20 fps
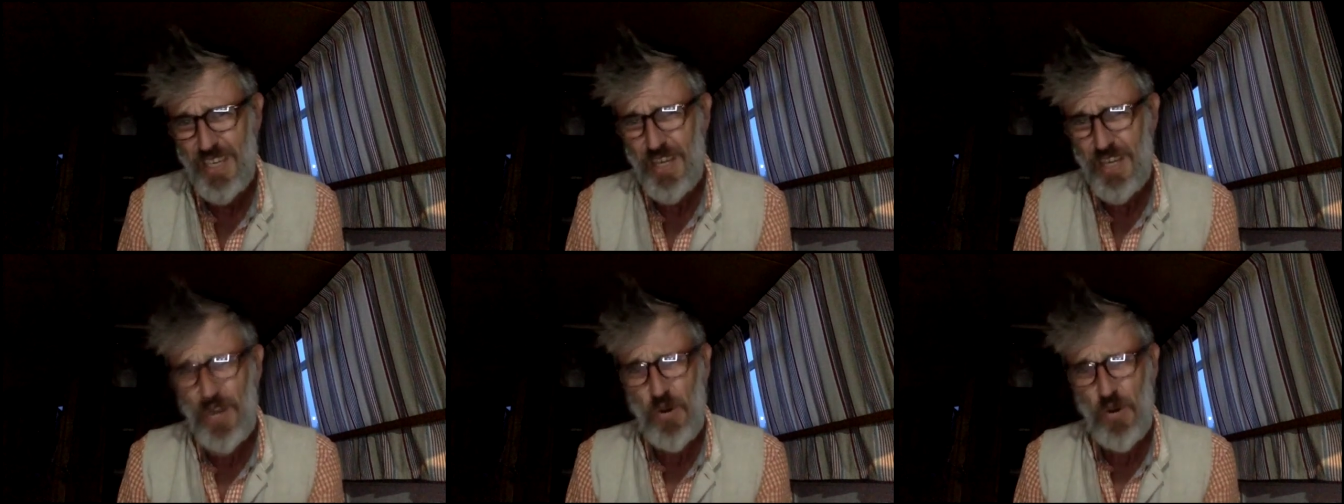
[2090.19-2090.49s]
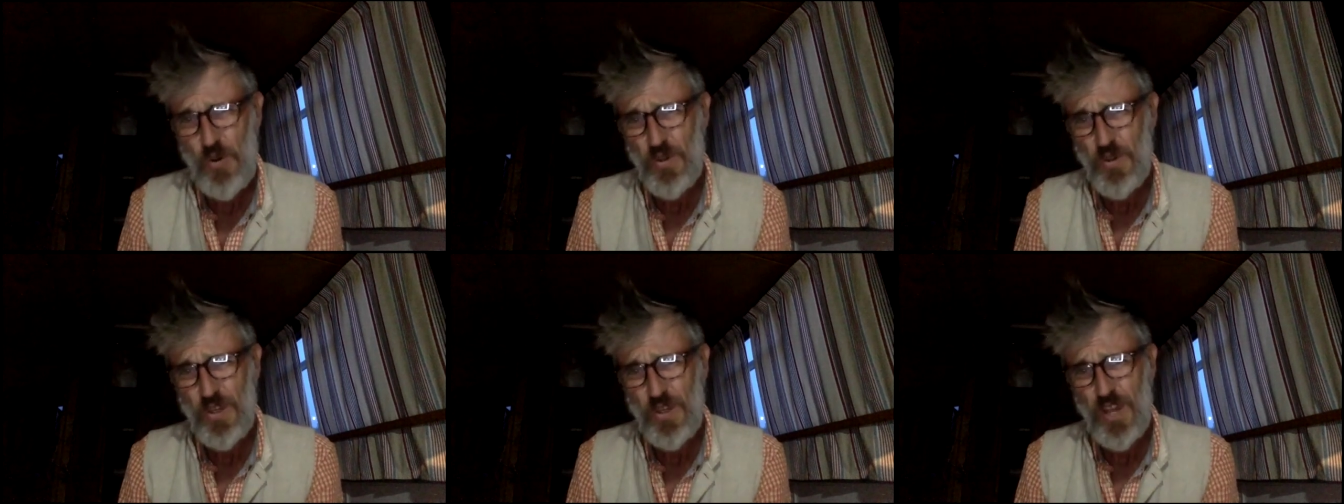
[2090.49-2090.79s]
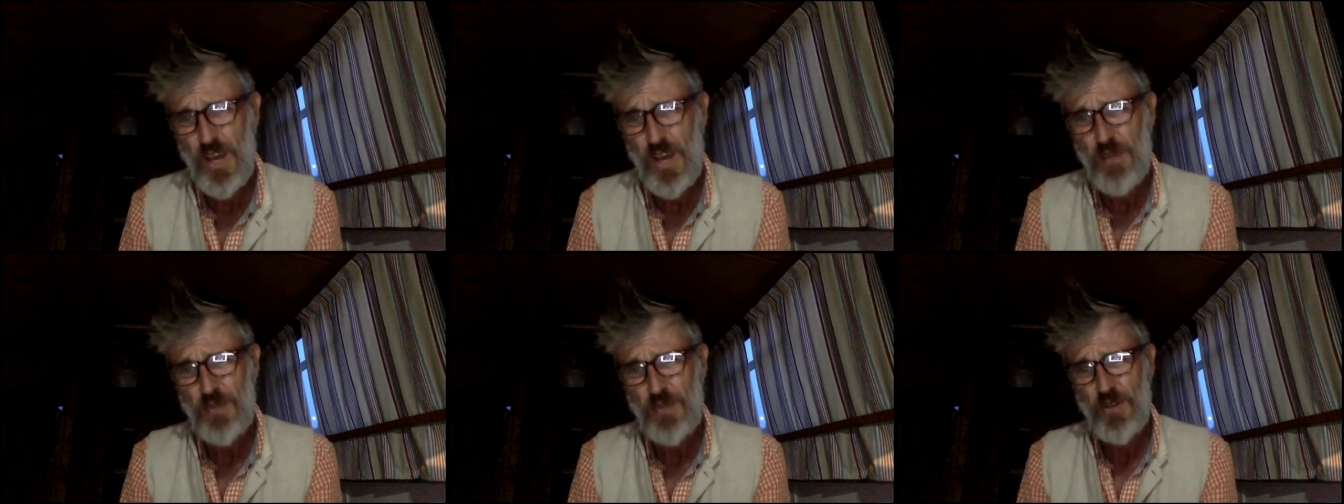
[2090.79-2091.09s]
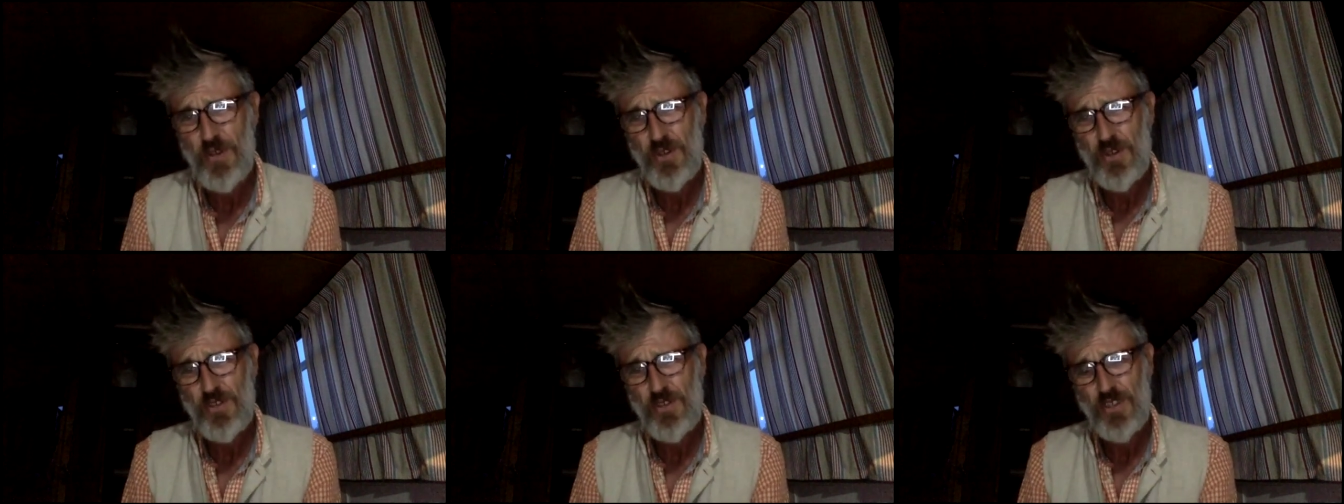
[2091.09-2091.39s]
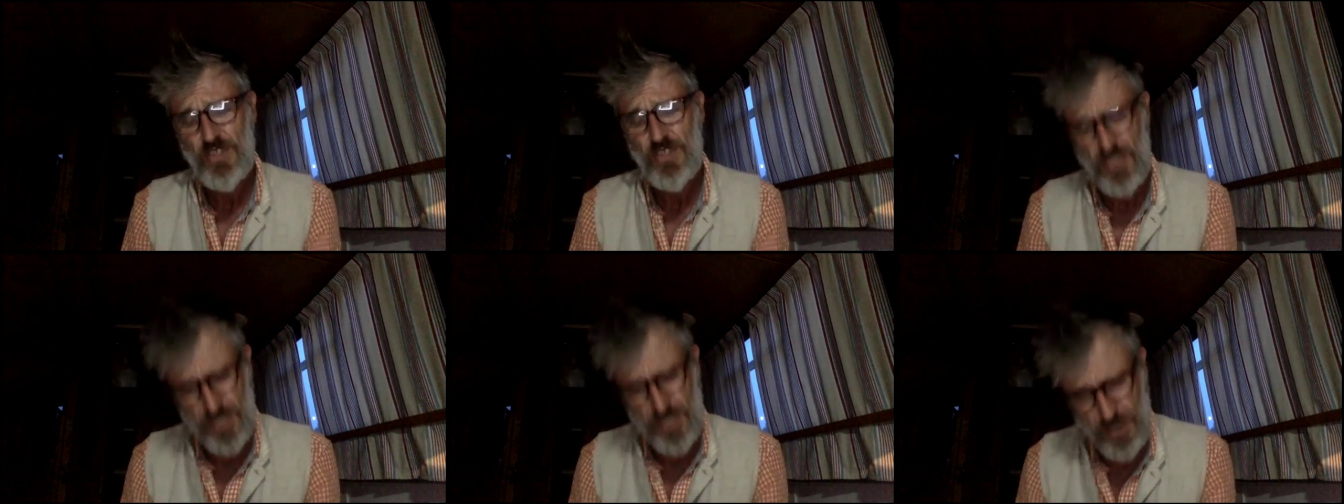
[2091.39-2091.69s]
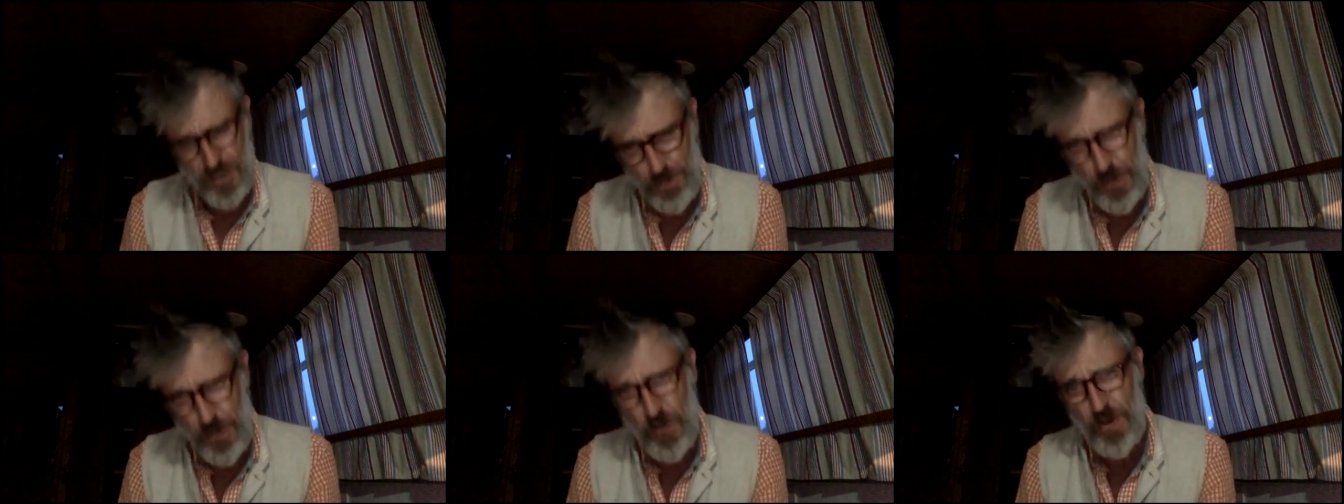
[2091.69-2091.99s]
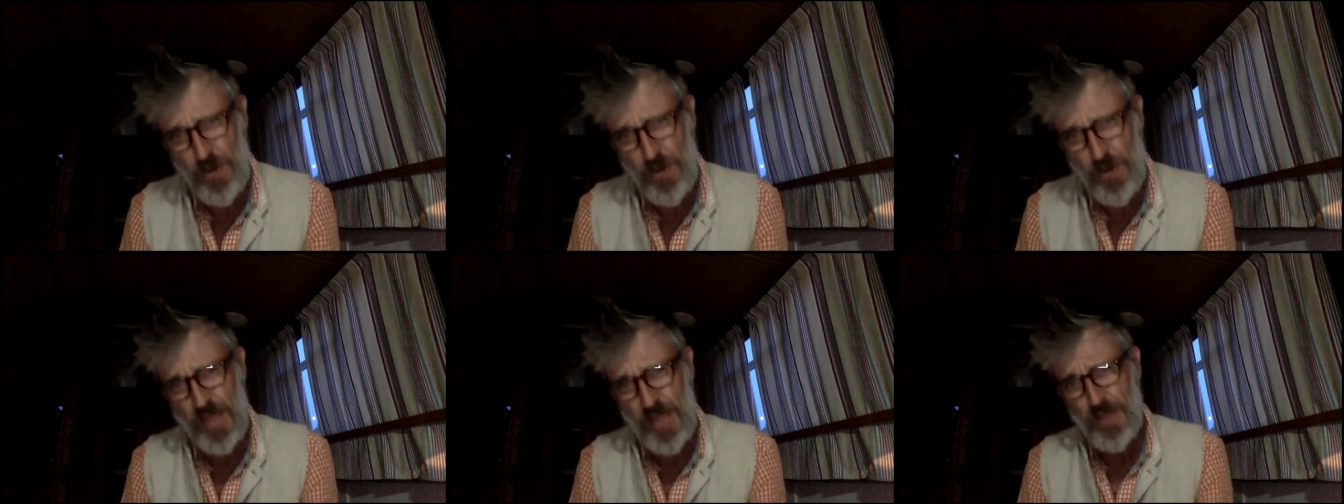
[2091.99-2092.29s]
all the carbon dioxide
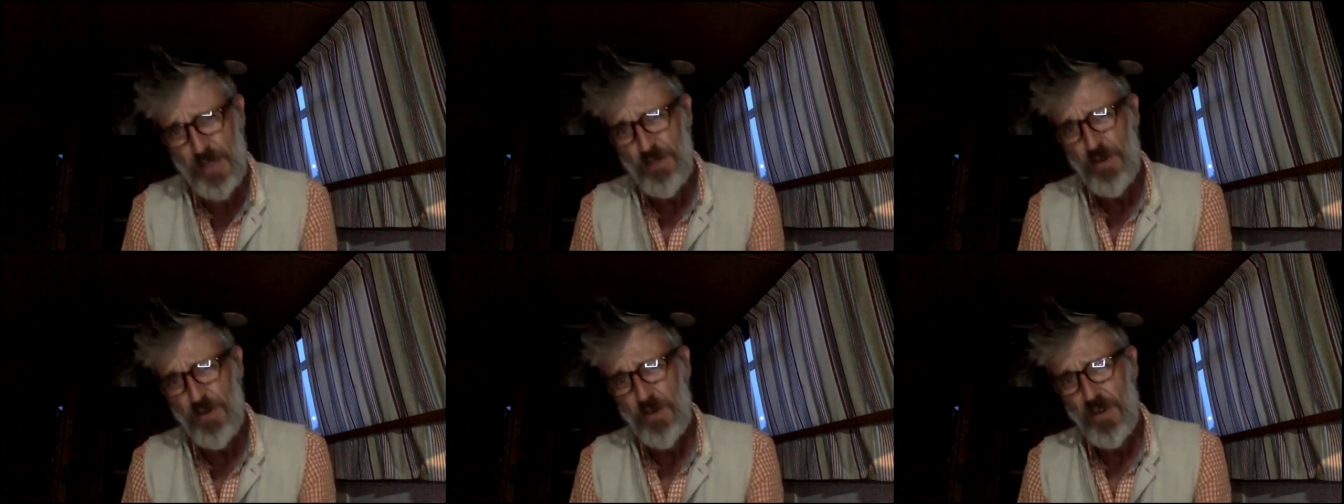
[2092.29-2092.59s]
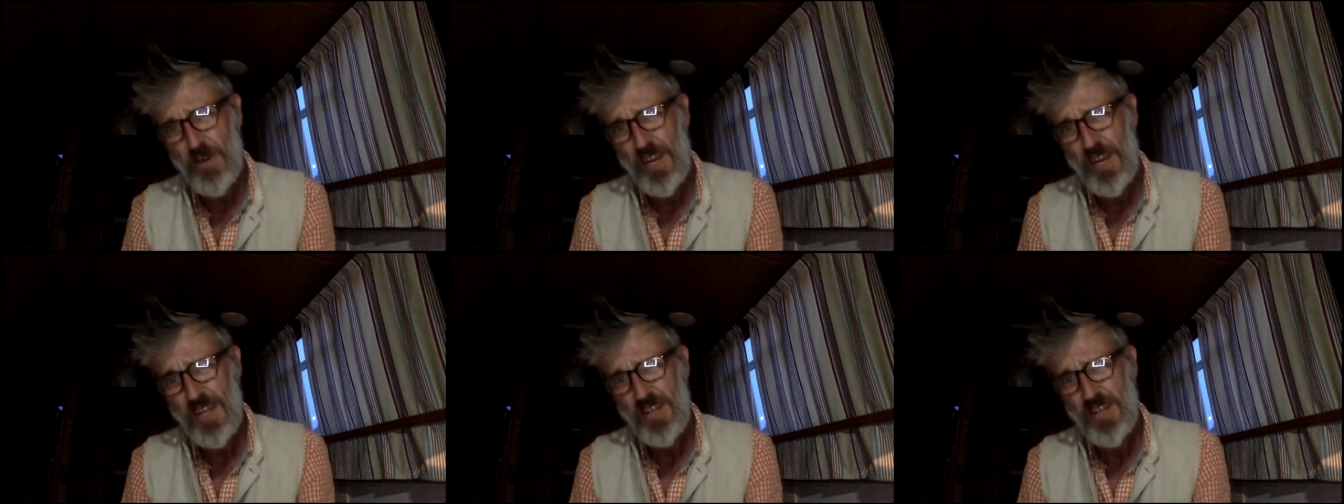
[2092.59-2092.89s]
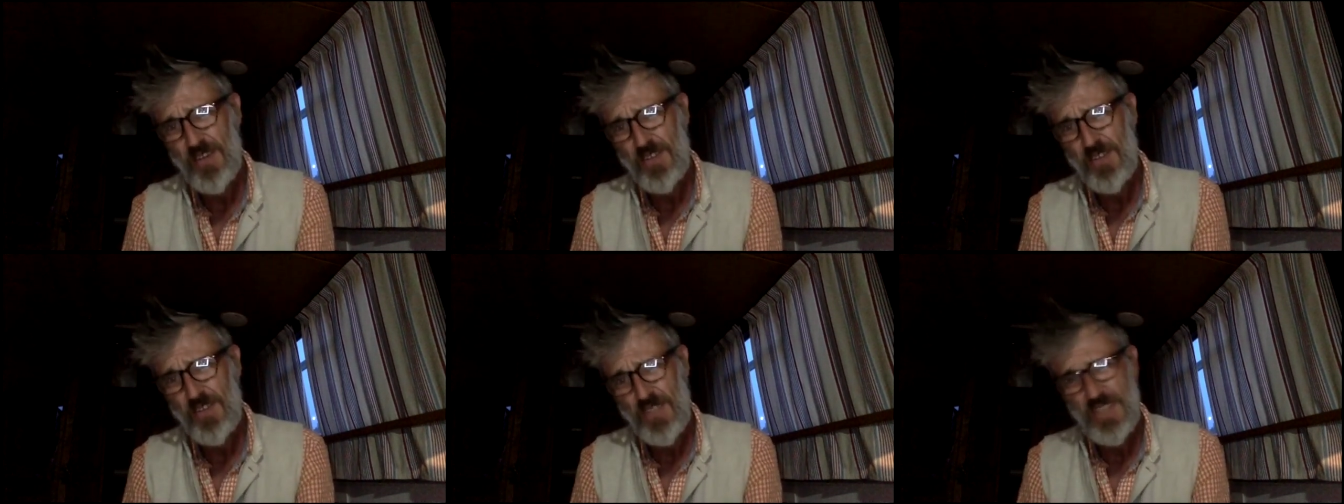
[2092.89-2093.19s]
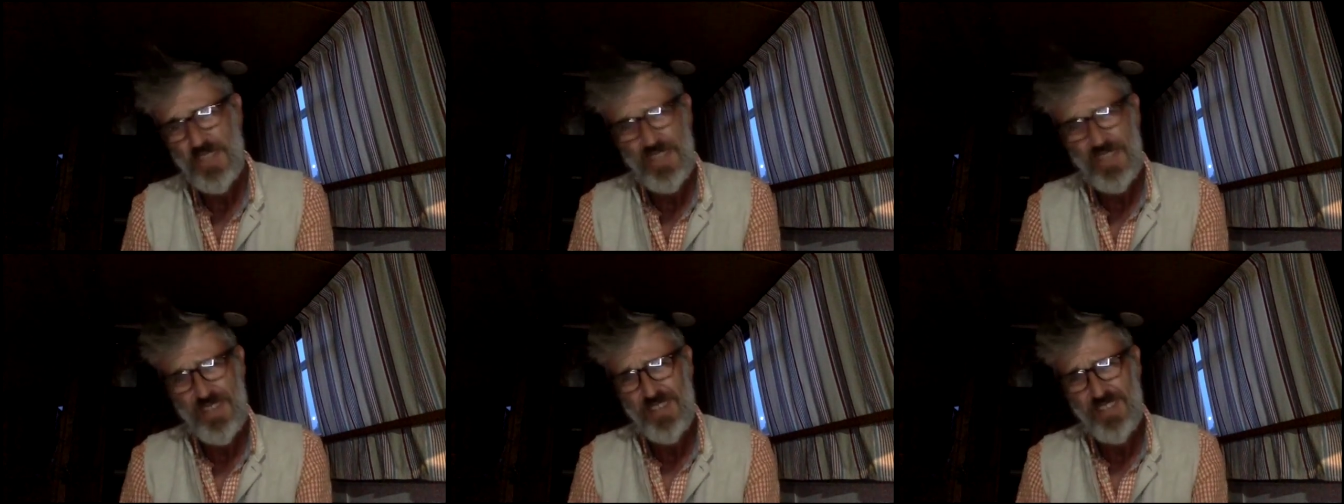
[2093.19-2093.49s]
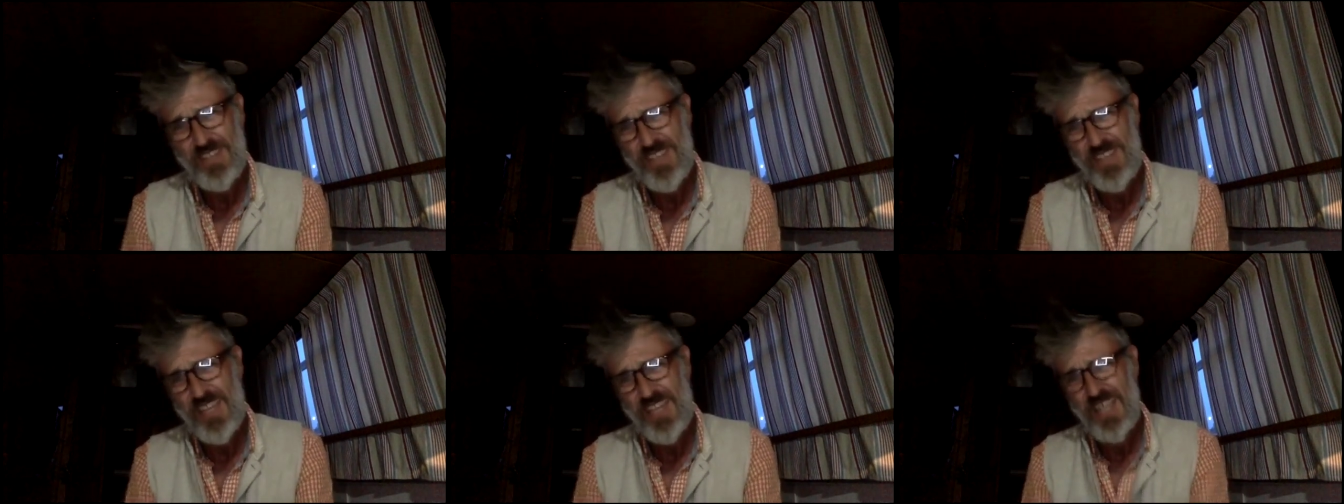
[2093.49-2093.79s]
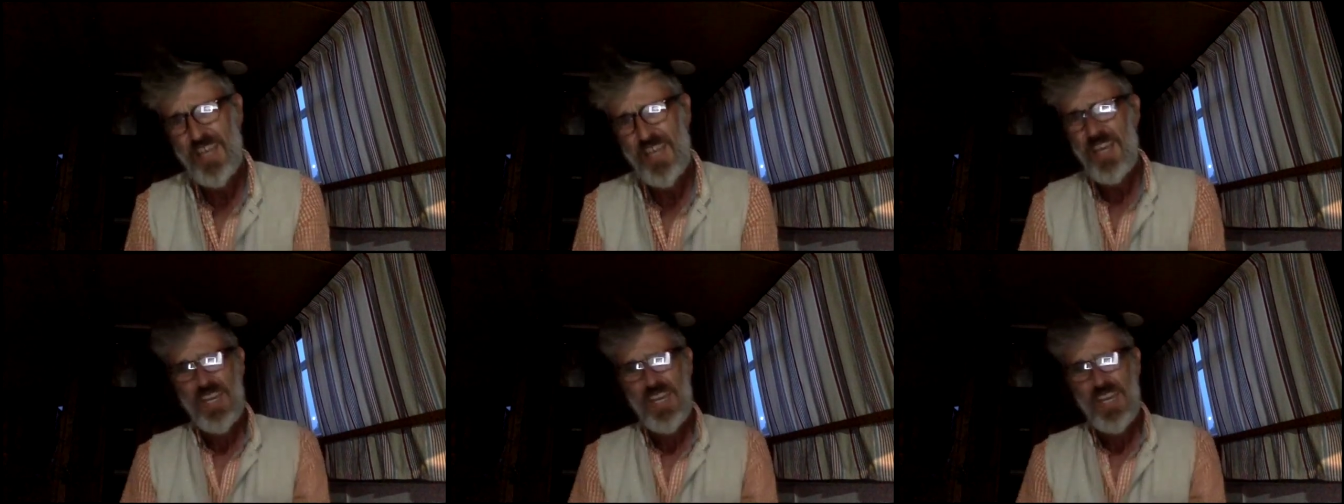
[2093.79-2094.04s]
spewing out the volcanoes, and yet they're saying,